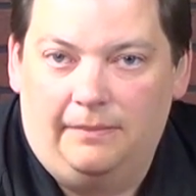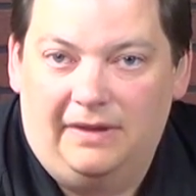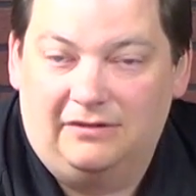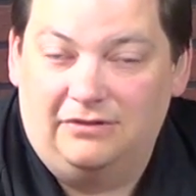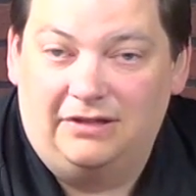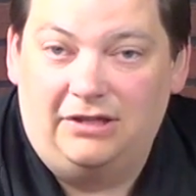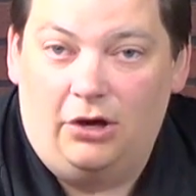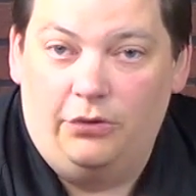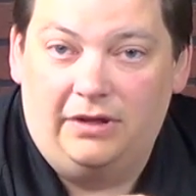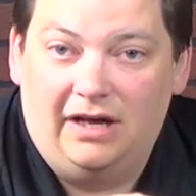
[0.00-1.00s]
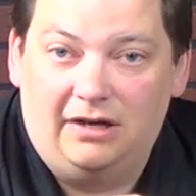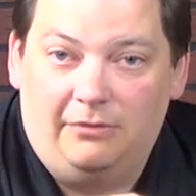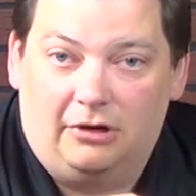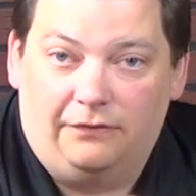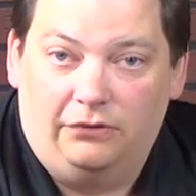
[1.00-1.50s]
It's not the only kind of
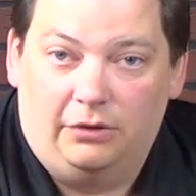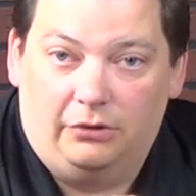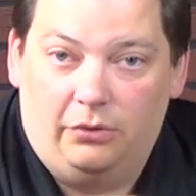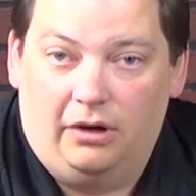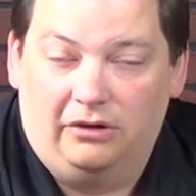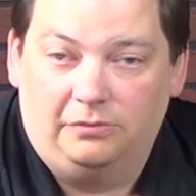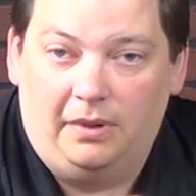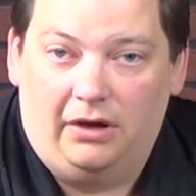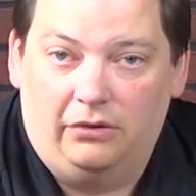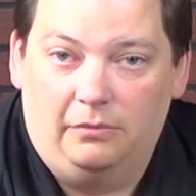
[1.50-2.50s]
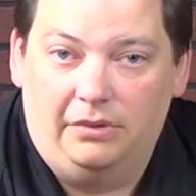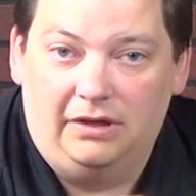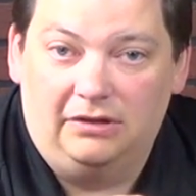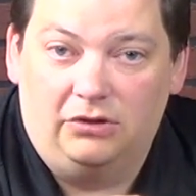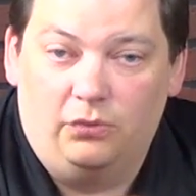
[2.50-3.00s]
microphone that requires power, but
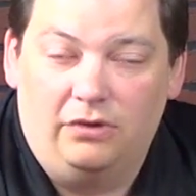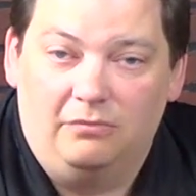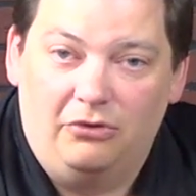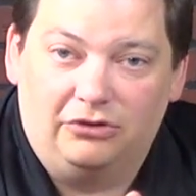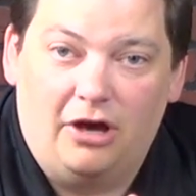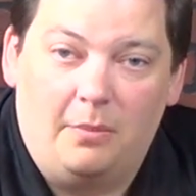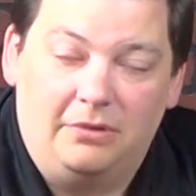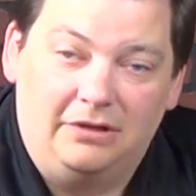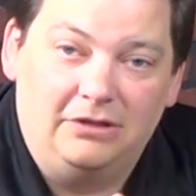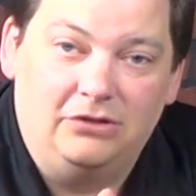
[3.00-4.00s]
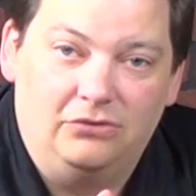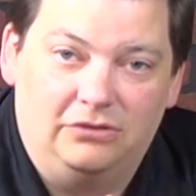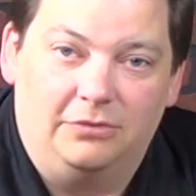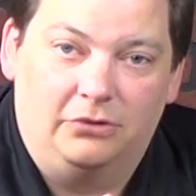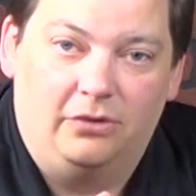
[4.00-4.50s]
it's the one most commonly used
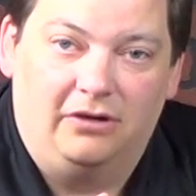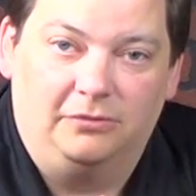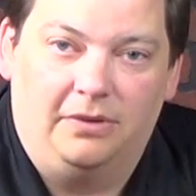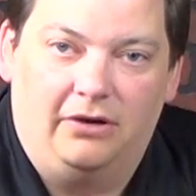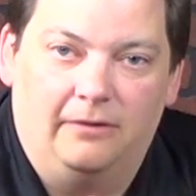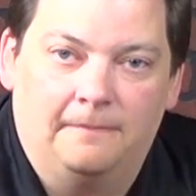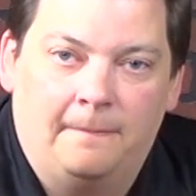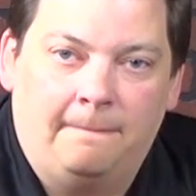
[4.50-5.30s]
that requires power.